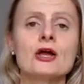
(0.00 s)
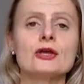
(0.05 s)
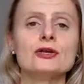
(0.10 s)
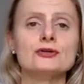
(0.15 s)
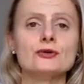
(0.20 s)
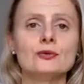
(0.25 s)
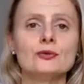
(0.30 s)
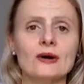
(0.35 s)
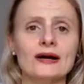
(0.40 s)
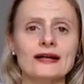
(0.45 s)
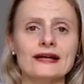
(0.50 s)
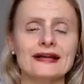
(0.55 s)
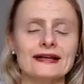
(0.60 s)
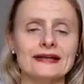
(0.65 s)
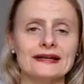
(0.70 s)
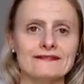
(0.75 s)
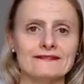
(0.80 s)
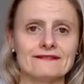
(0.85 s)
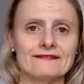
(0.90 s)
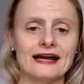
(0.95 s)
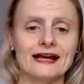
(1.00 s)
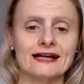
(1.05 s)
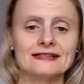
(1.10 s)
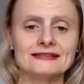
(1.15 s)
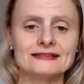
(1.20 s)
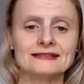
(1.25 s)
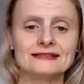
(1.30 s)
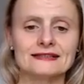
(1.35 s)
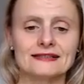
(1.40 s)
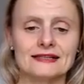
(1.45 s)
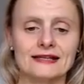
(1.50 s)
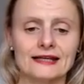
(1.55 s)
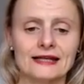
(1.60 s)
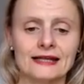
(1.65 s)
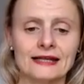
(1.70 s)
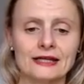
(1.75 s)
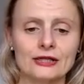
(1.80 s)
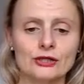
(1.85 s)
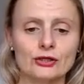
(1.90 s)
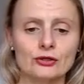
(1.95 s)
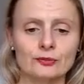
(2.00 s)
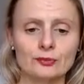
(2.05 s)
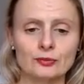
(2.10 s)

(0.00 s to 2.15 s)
you want to invest in your